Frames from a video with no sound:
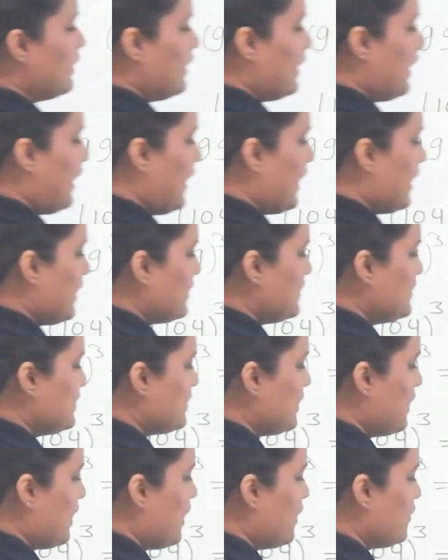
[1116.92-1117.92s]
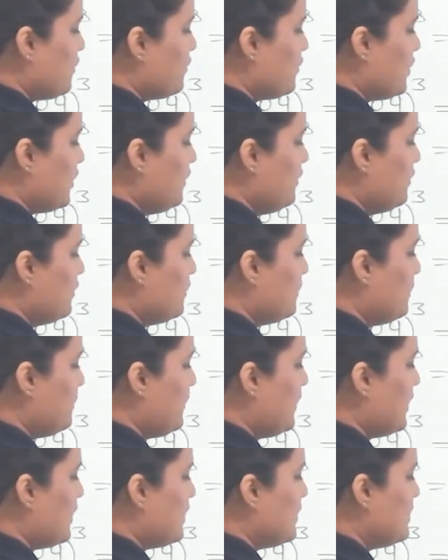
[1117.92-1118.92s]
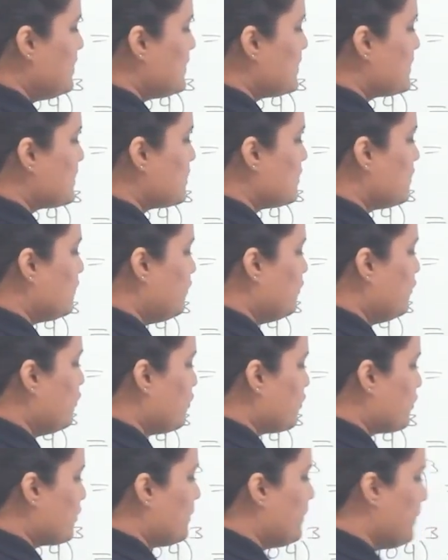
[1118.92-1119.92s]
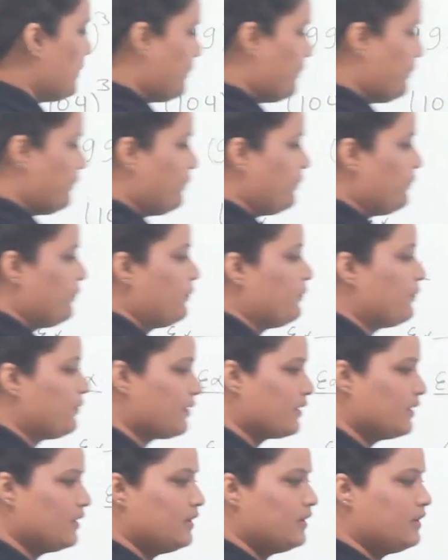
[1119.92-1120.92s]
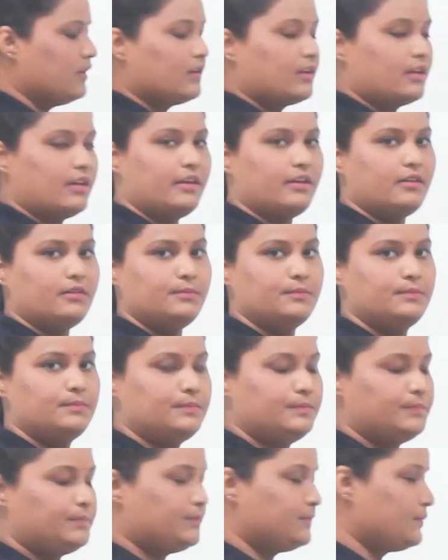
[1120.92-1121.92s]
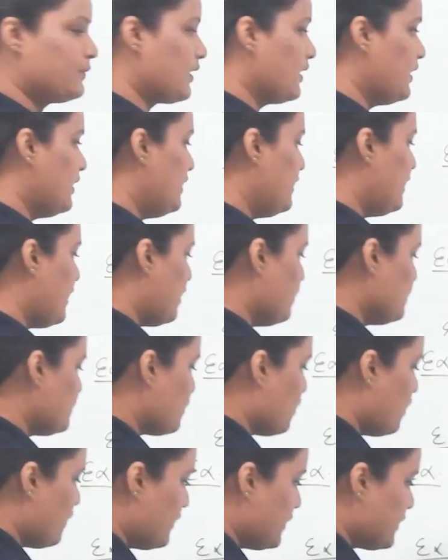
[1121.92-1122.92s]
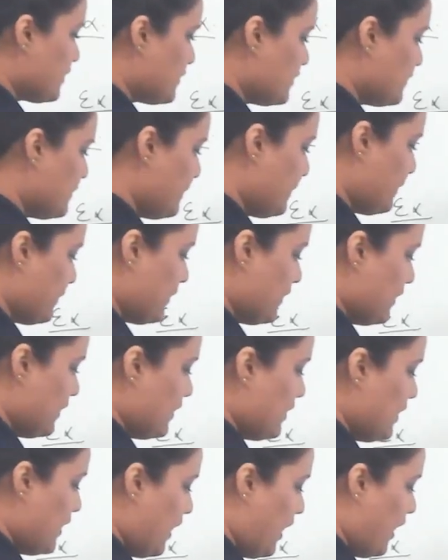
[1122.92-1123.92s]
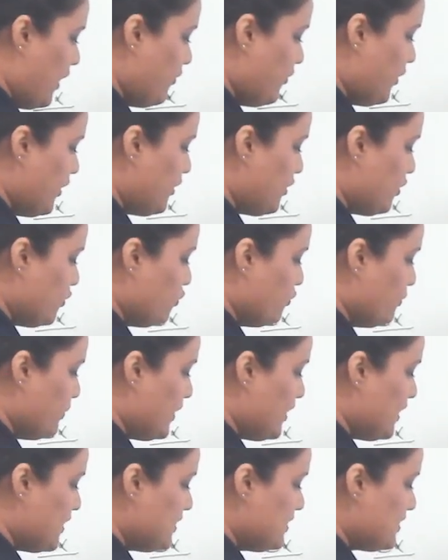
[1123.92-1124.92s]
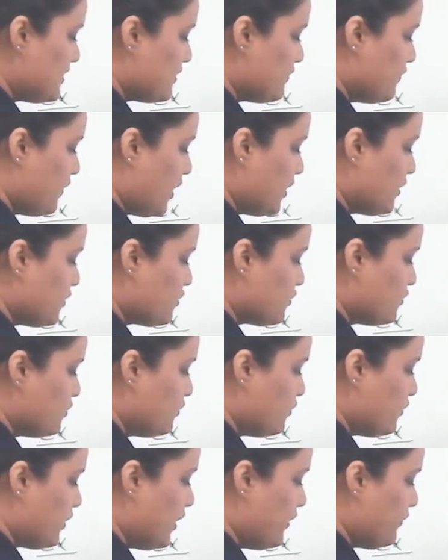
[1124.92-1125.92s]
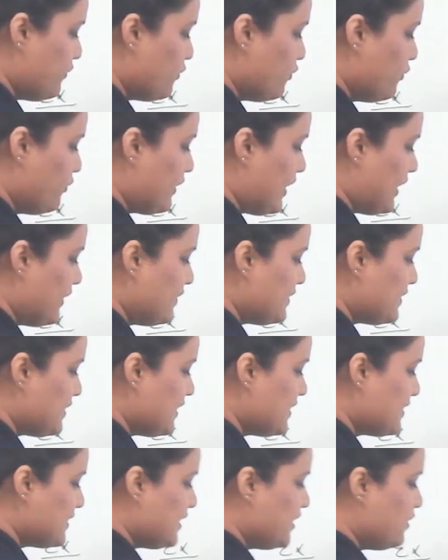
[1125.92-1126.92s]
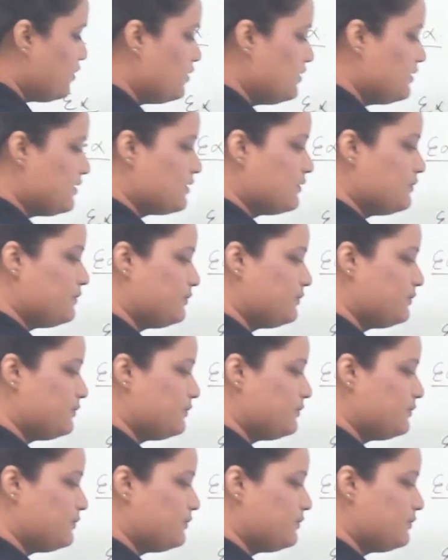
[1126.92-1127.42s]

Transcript: and 100 plus 4. Clear? Now solve it. 100 cube means 1, 2, 3, 4, 5, 6 zeros